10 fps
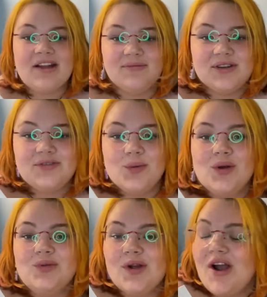of Beautiful
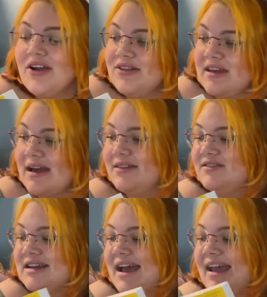World, Where Are You, the other
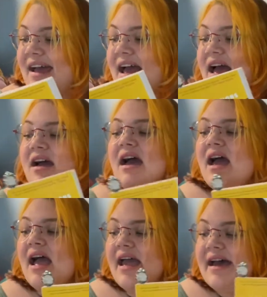day.
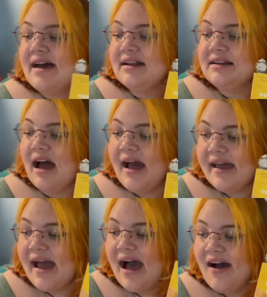And I
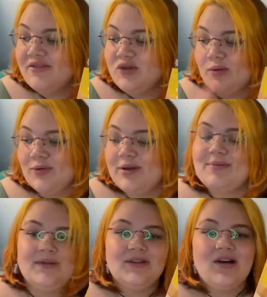have Normal
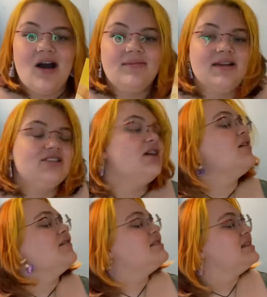People on my
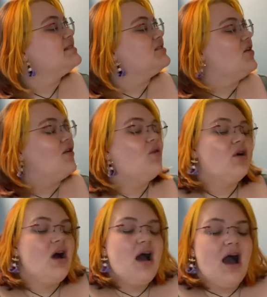shelves. So
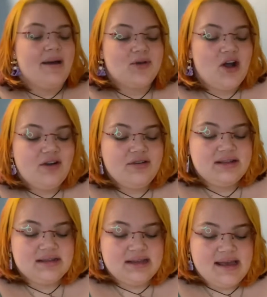I'm
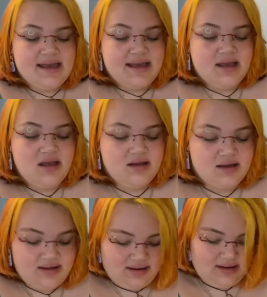currently
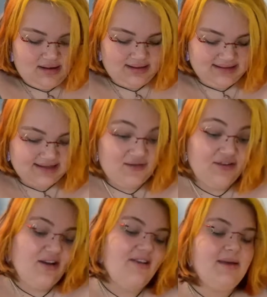
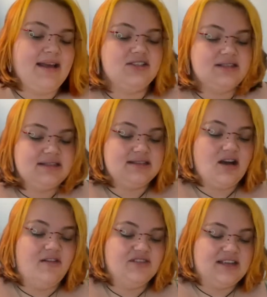75 pages into
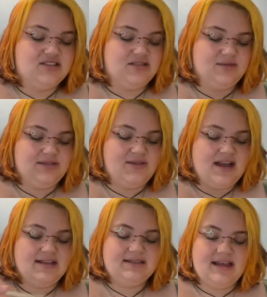Conversations with
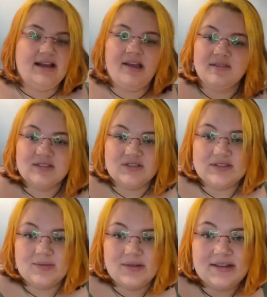Friends, and I also
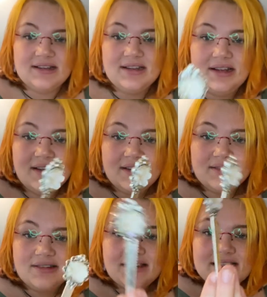just want to
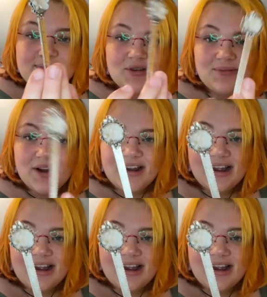look at this bookmark.